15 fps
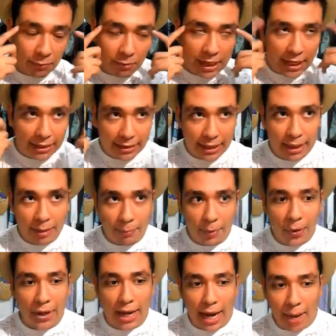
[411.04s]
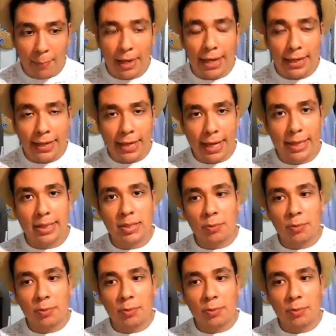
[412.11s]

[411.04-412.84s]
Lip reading: when I think about it, I'm like, yes,